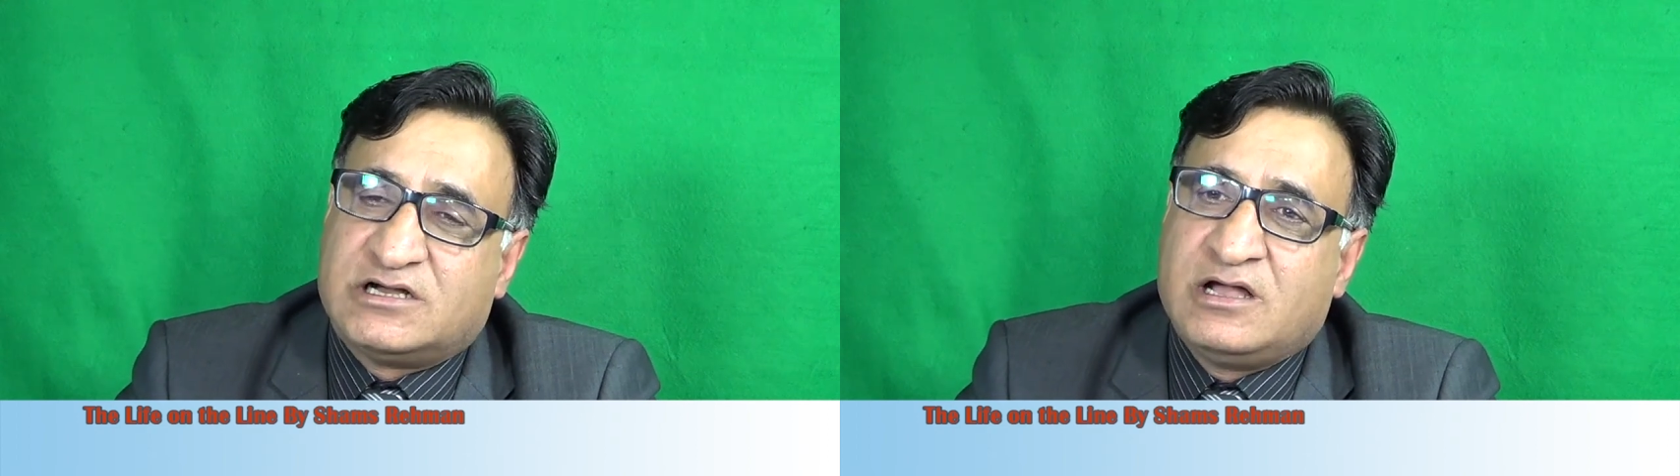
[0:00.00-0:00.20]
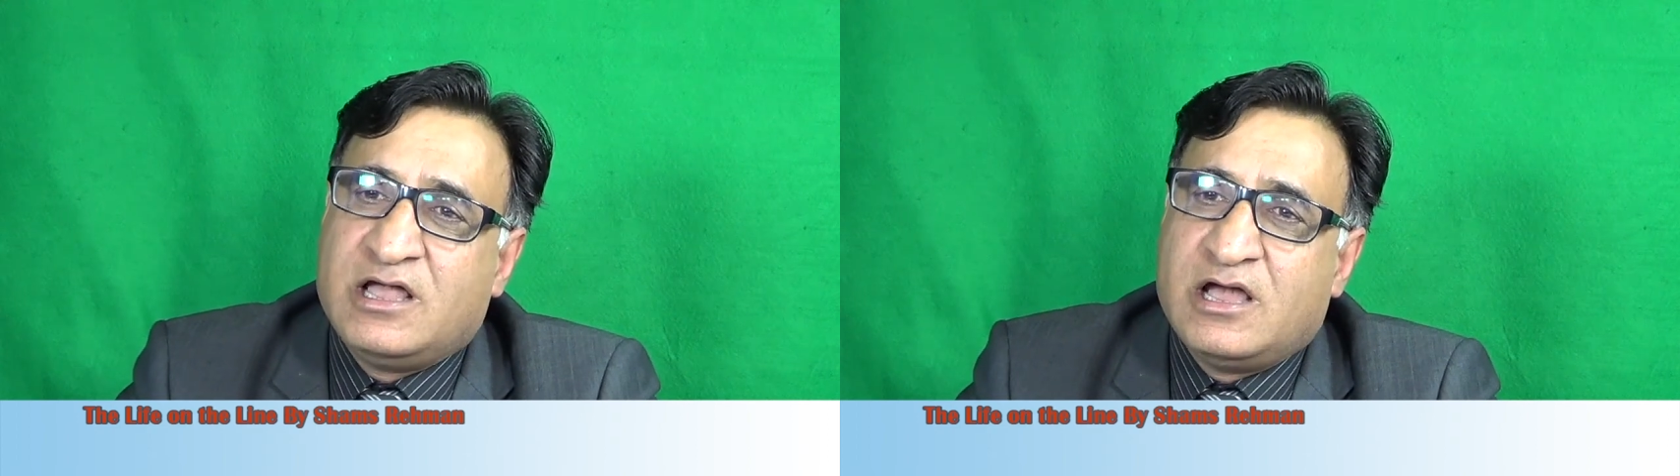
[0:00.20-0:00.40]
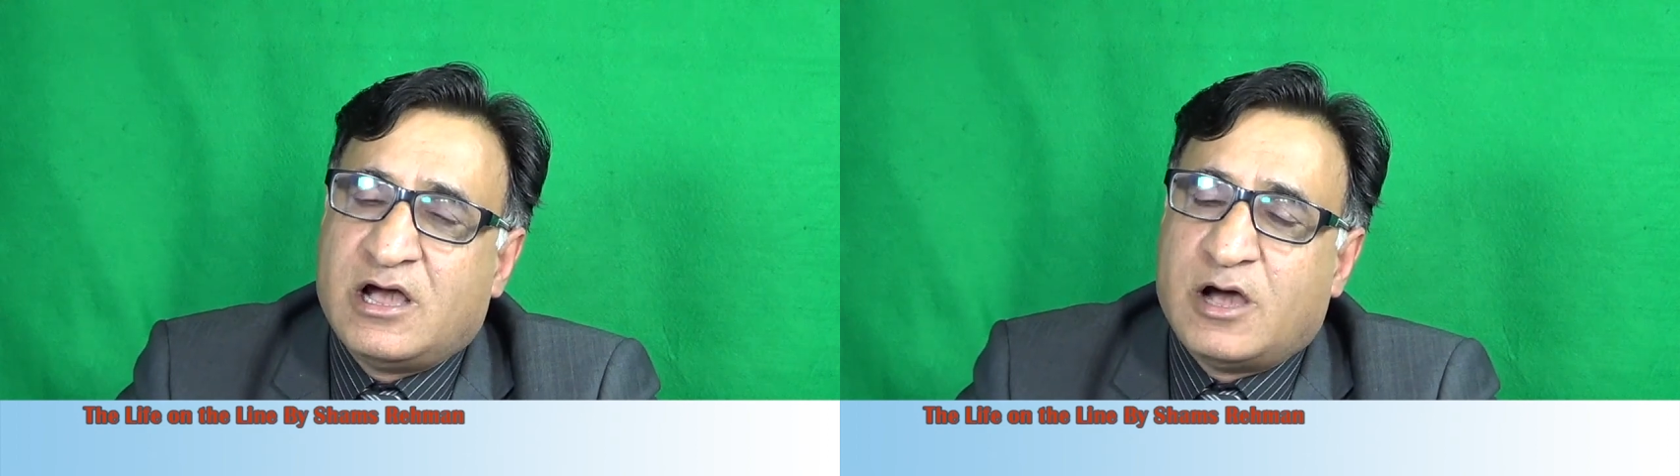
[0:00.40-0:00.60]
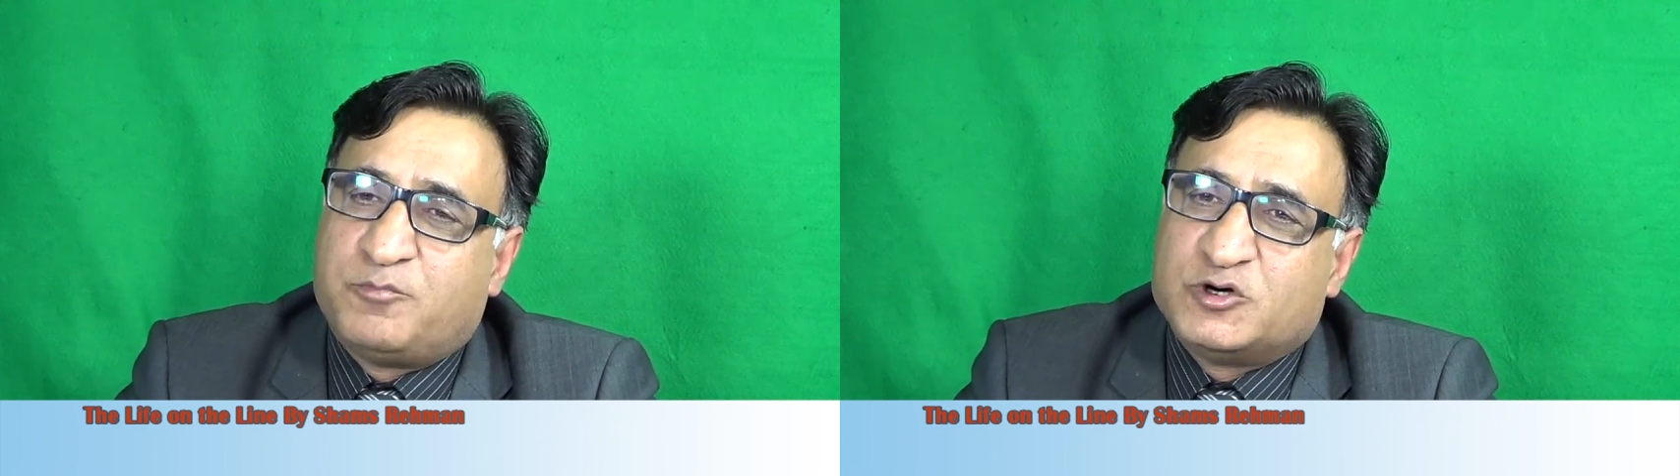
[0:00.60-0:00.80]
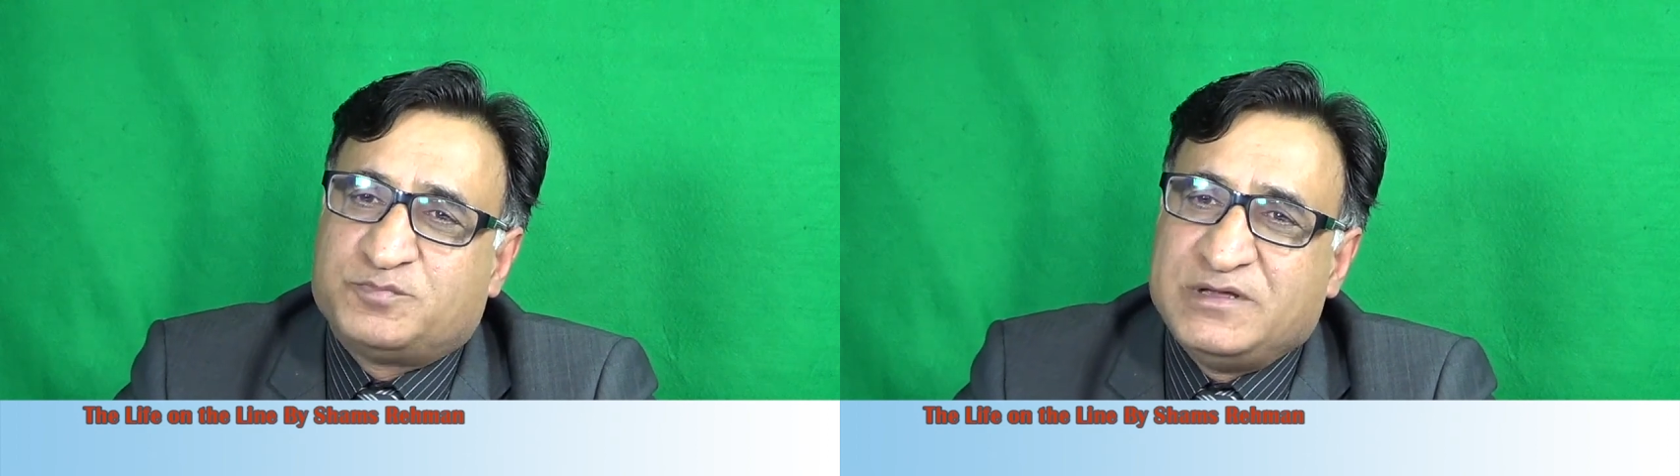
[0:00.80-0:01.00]
put
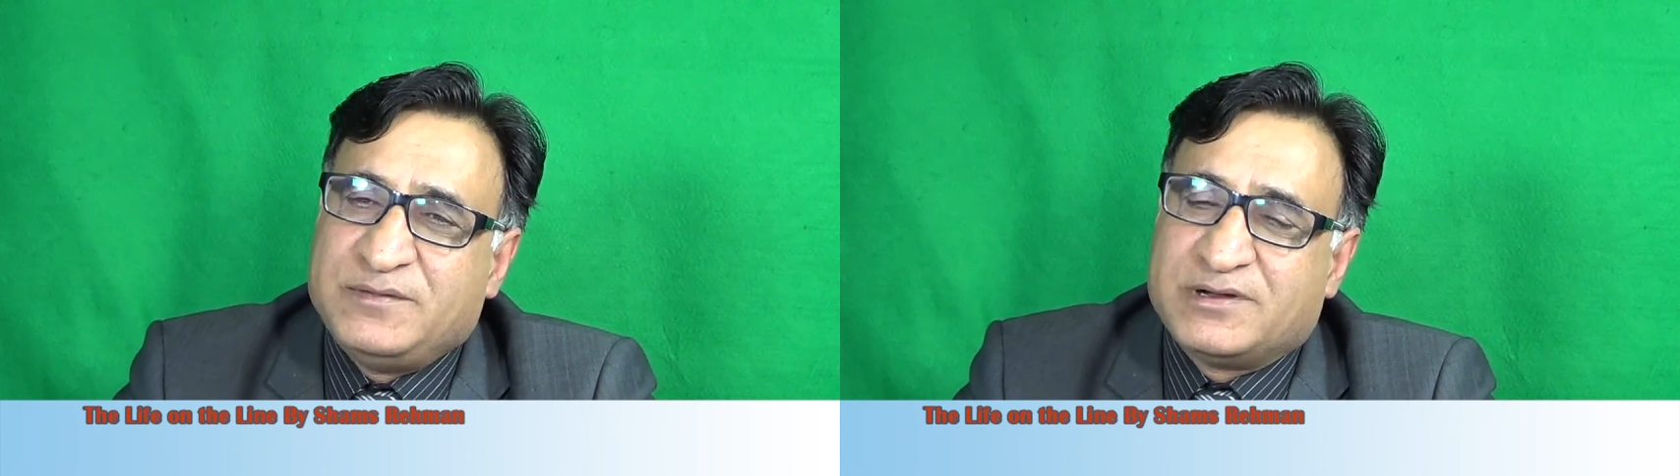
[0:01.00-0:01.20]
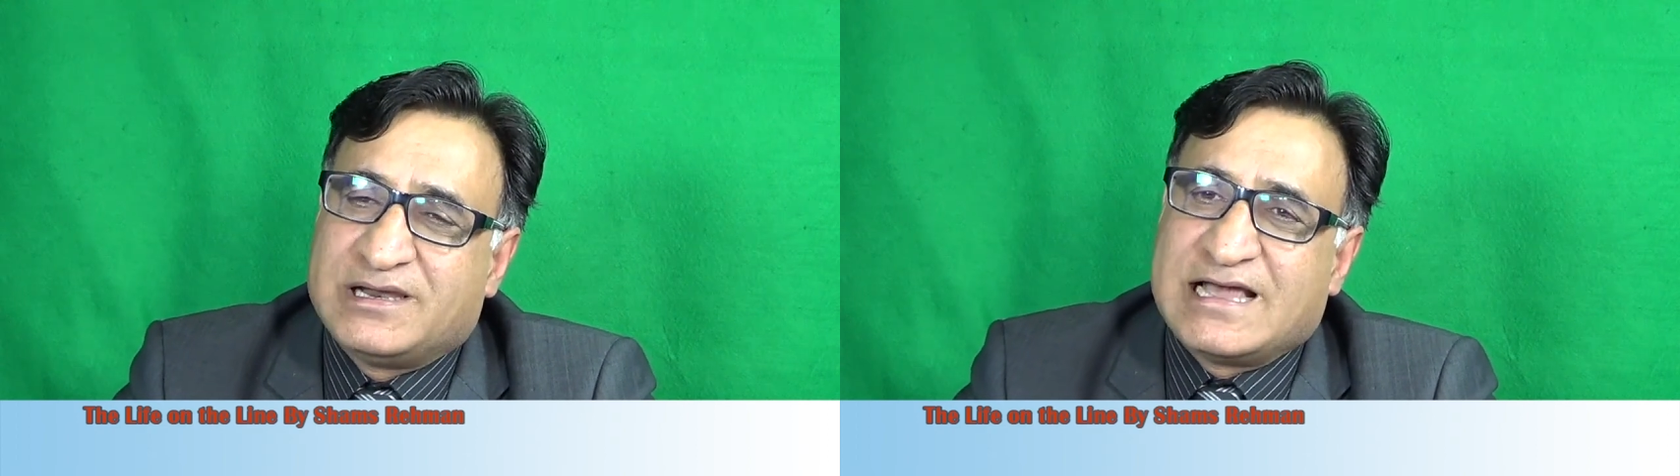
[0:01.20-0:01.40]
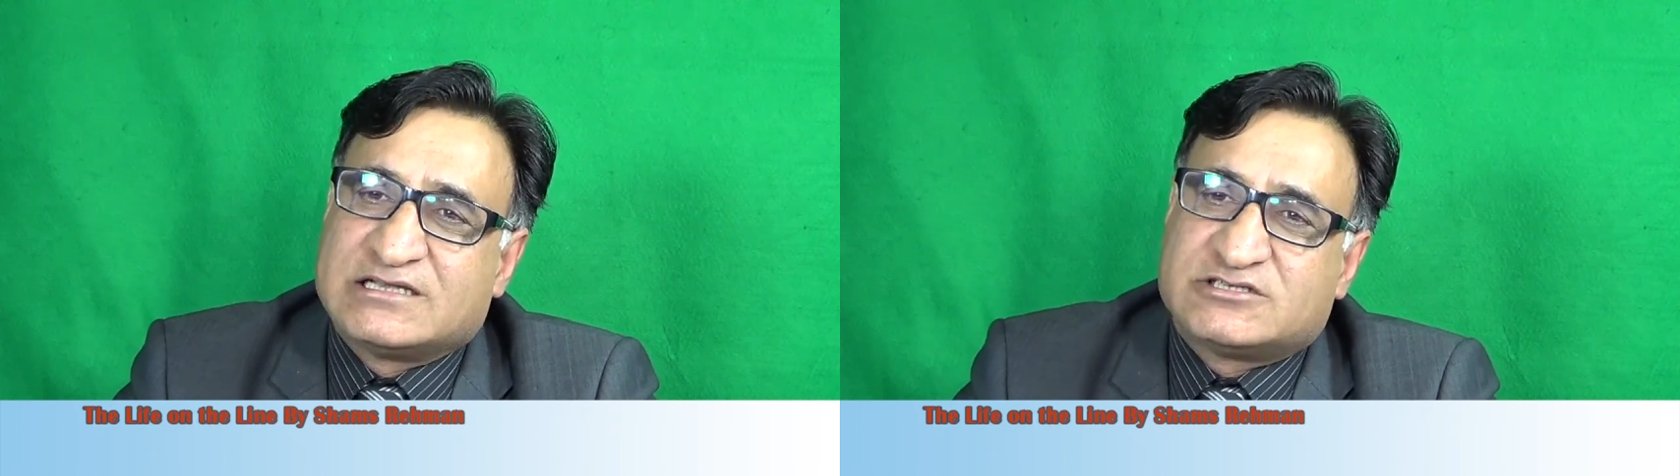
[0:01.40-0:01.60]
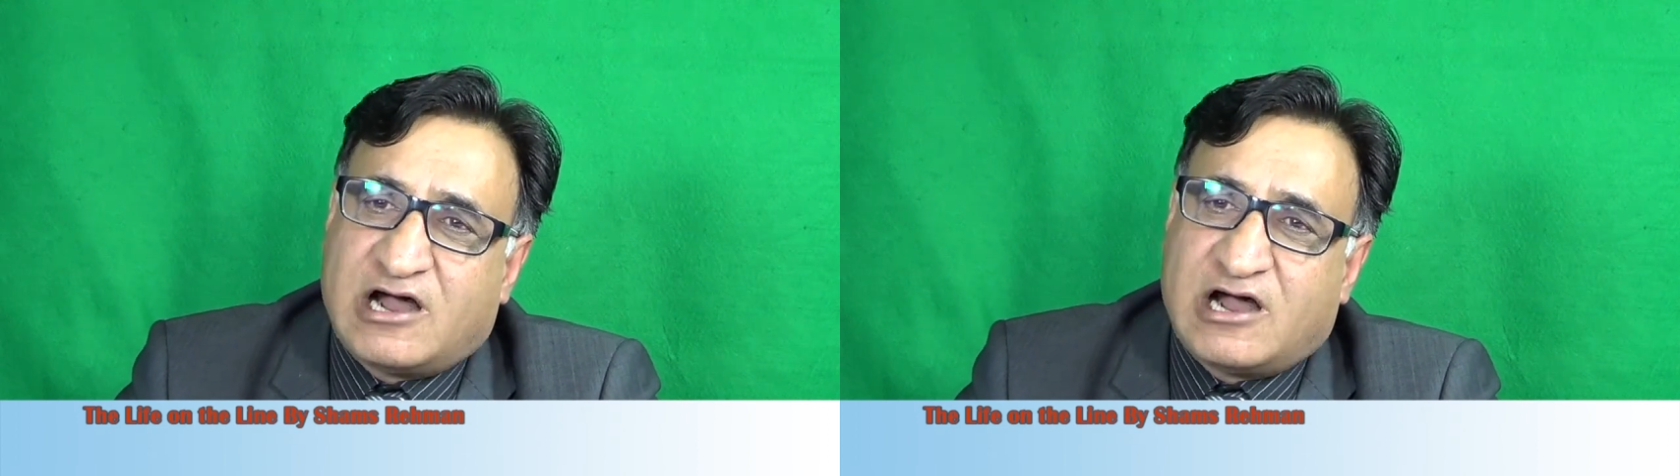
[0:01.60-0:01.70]
people against army?